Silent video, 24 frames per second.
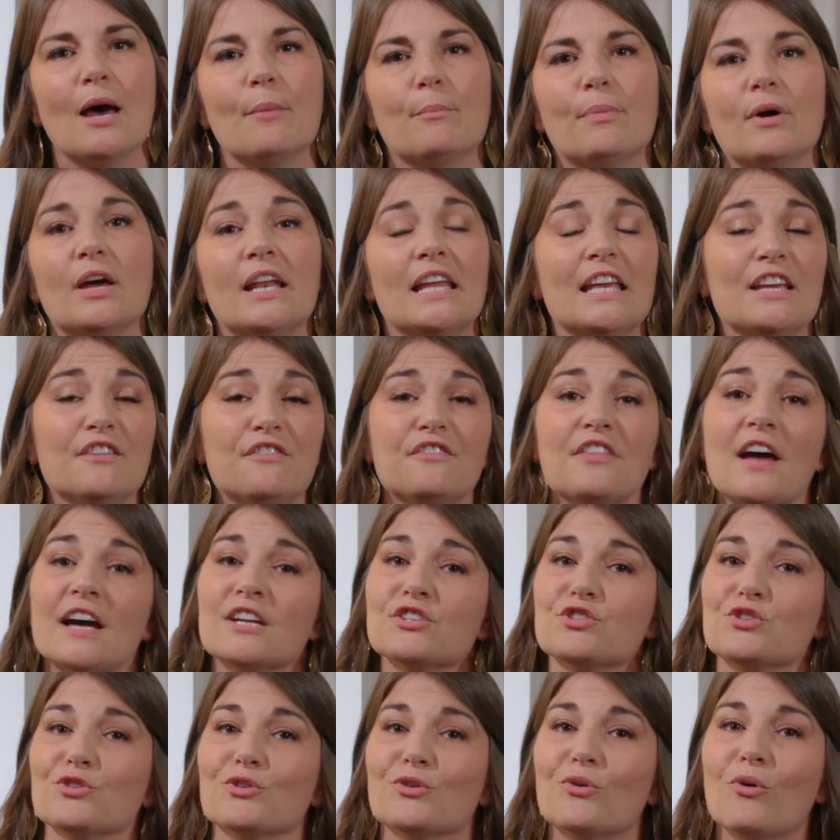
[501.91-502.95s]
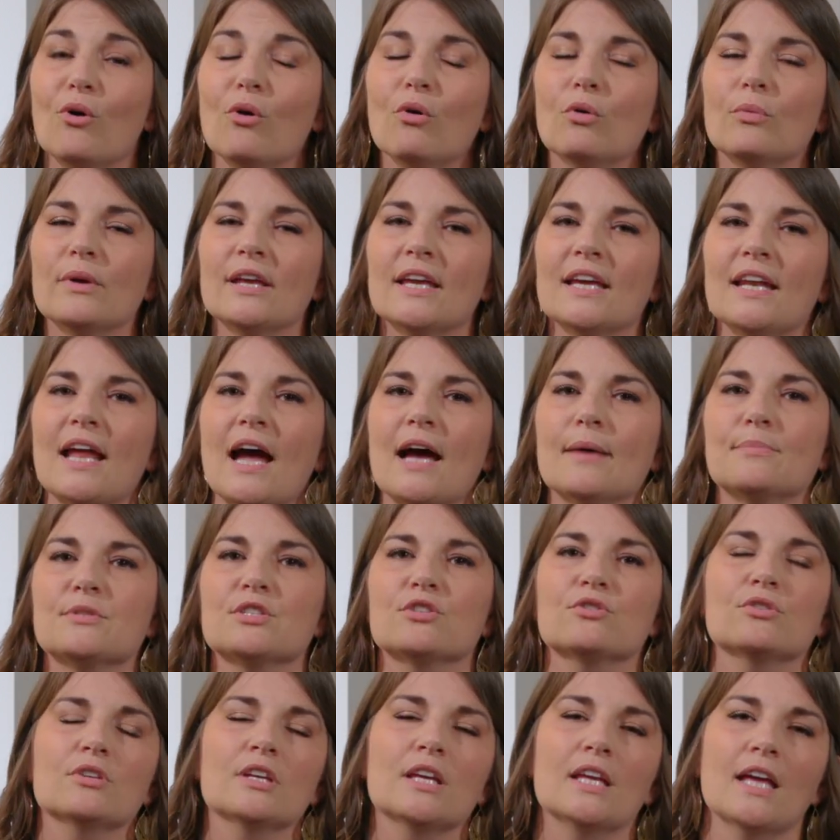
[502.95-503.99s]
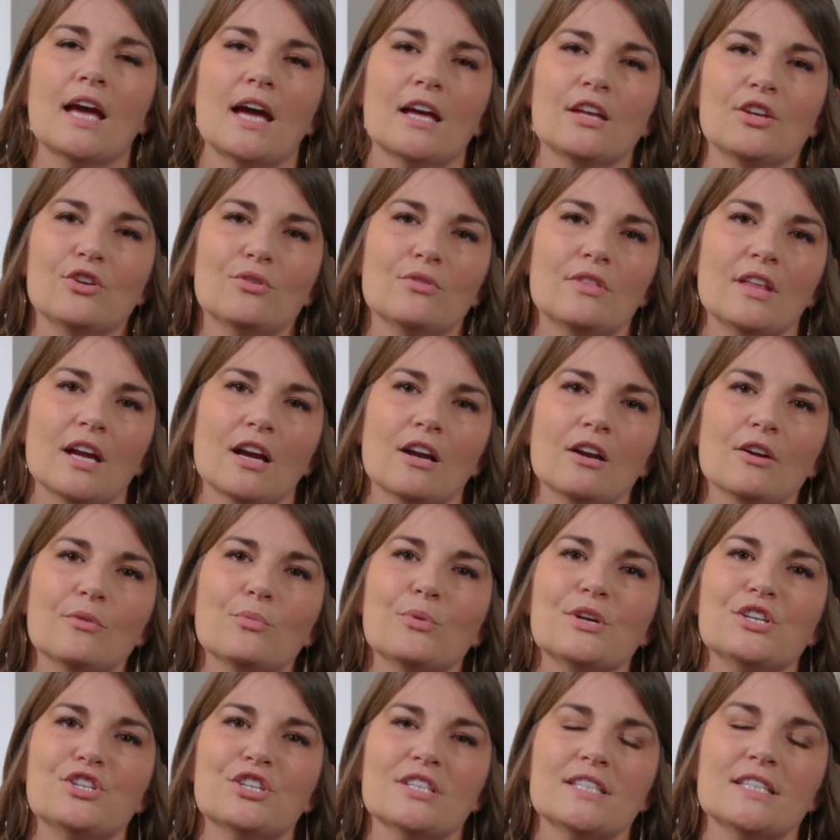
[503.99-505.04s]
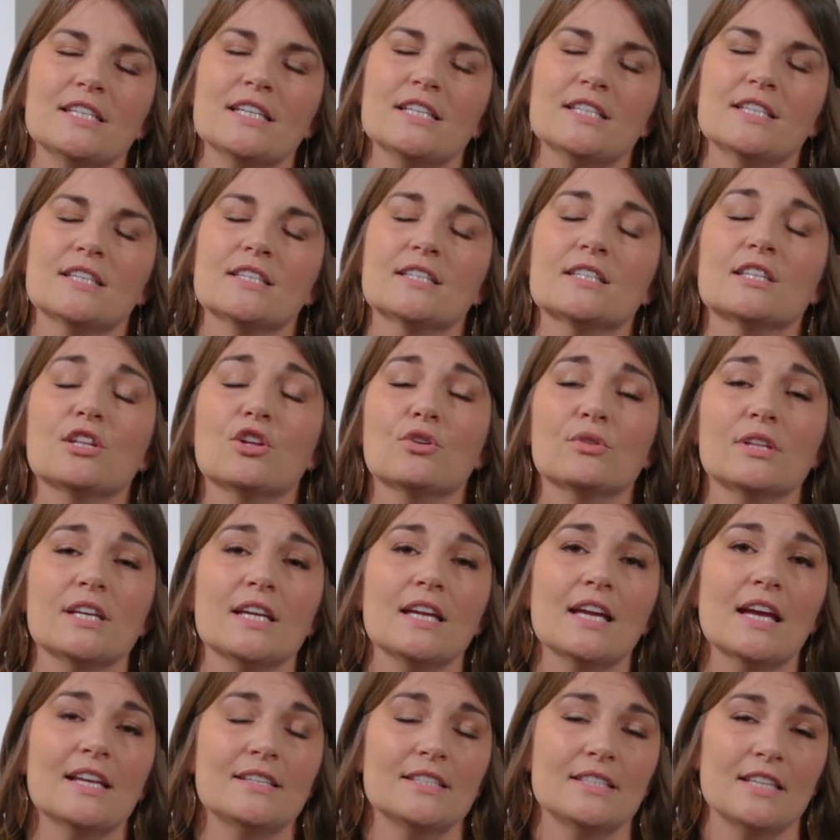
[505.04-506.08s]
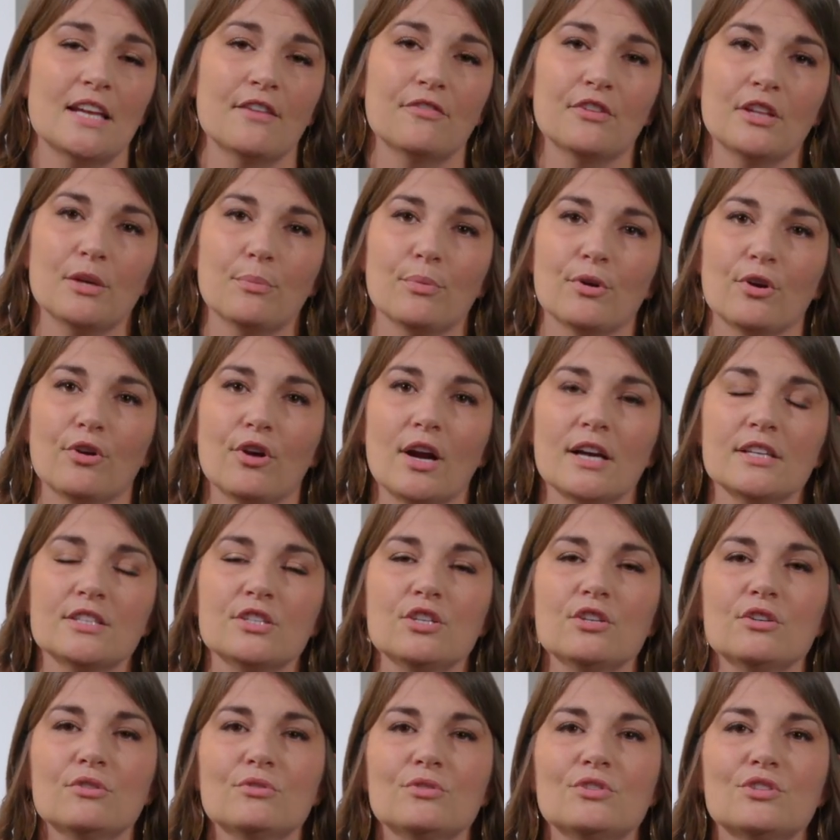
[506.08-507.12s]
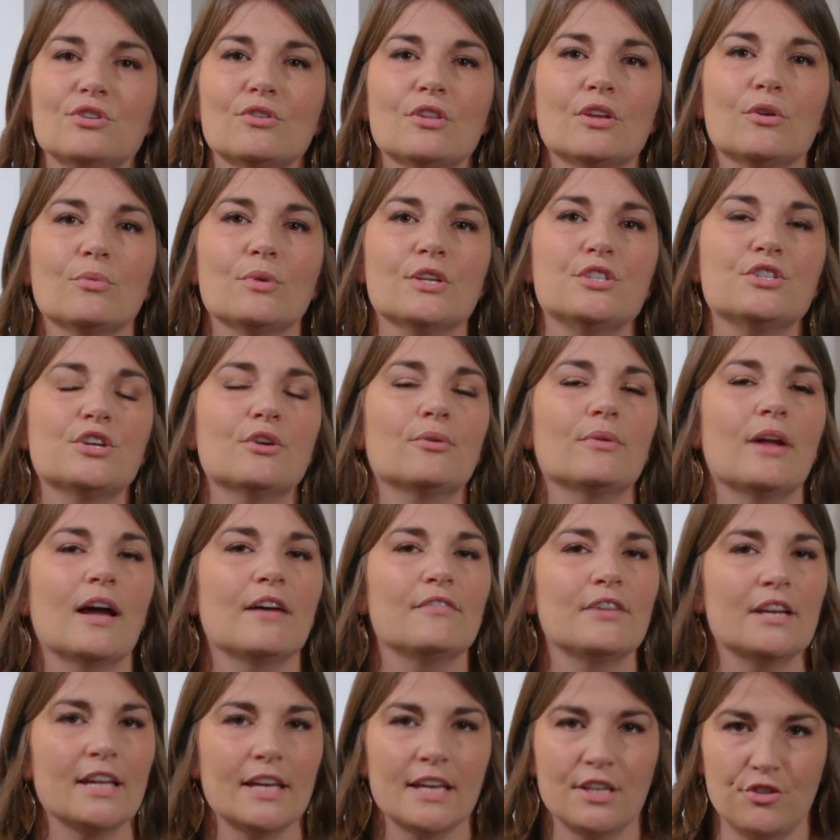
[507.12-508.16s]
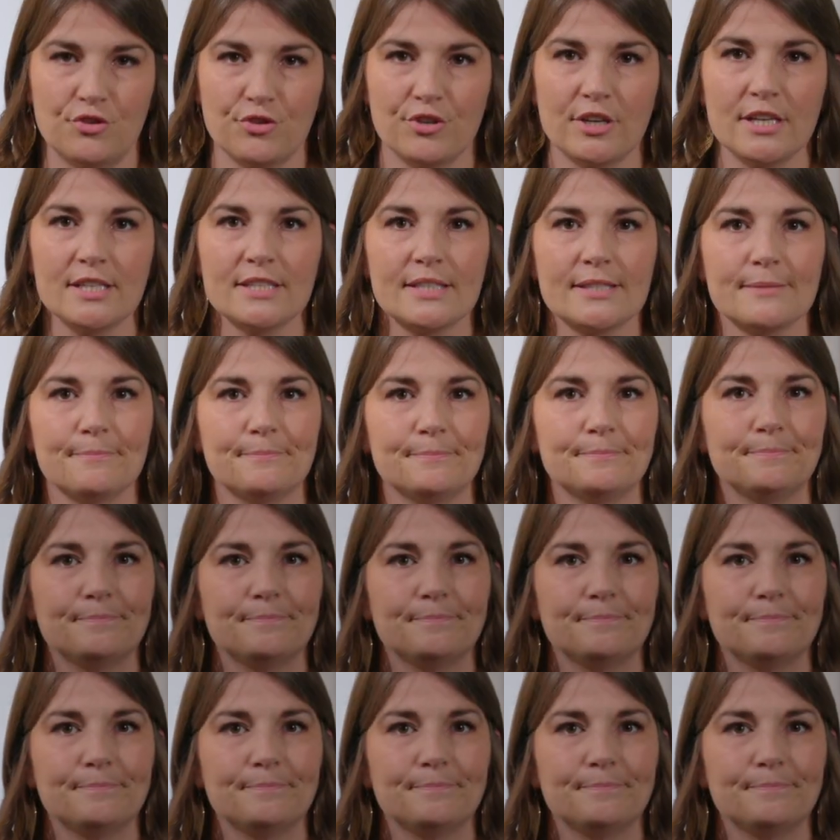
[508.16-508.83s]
But if that's your goal, we can absolutely get you there. We just need to slowly and safely progress you so that we don't have any injuries.